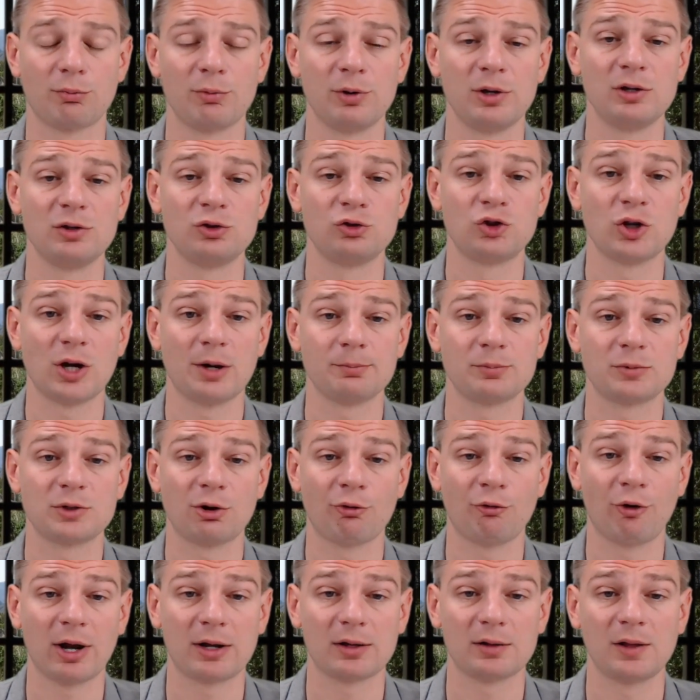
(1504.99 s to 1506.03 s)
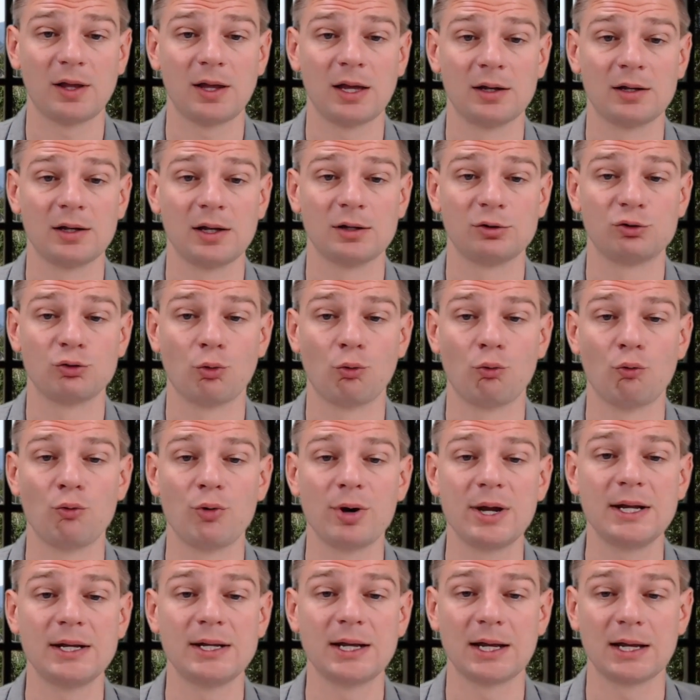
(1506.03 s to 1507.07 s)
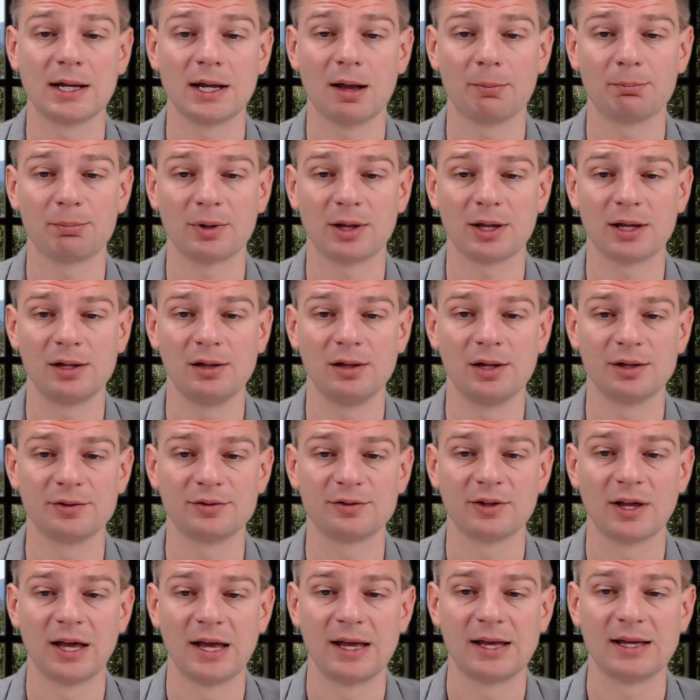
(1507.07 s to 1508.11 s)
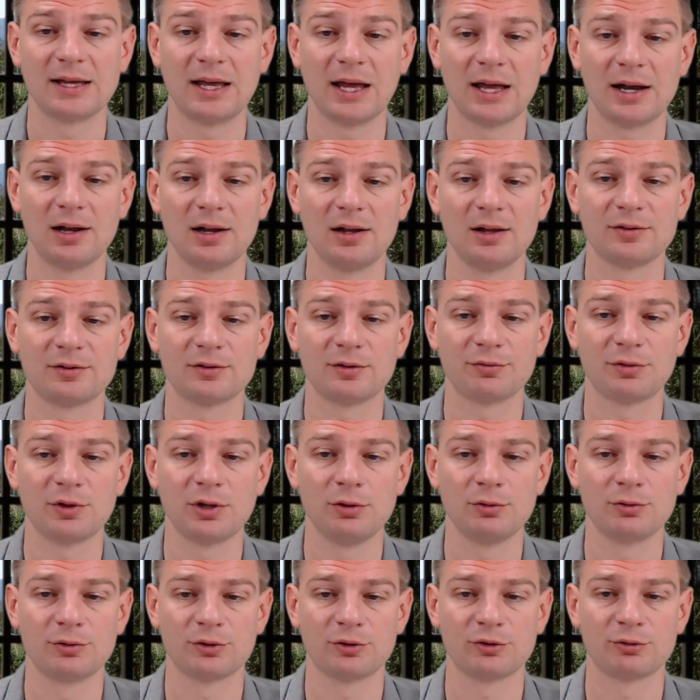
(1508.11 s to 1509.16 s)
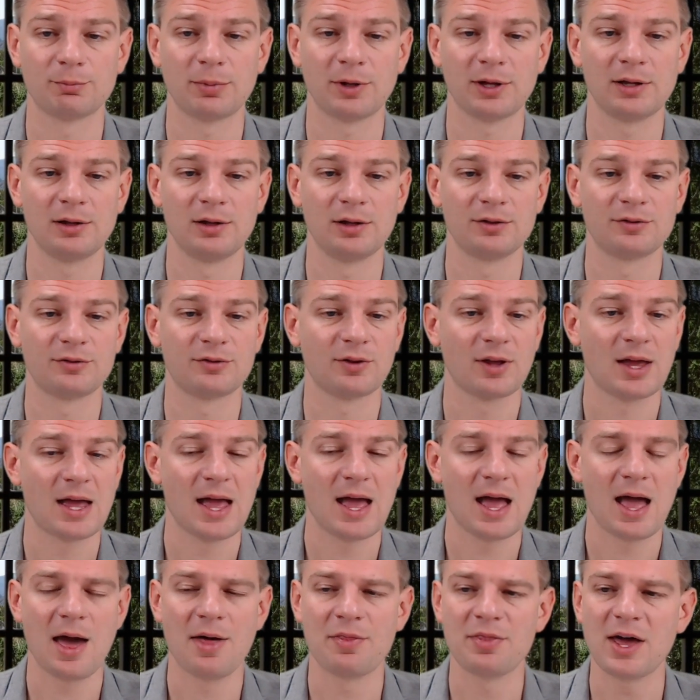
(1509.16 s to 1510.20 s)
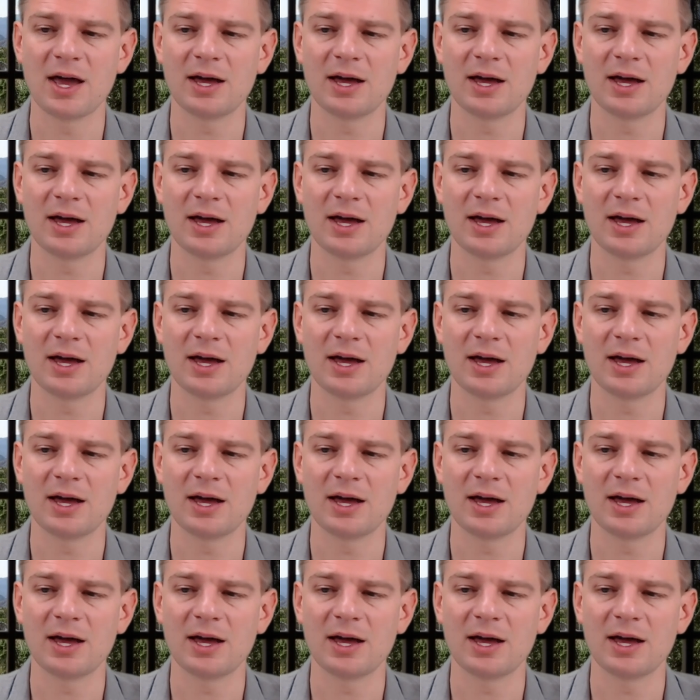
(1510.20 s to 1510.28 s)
We jumped directly into reading a playlist, get a list of the user's playlists, and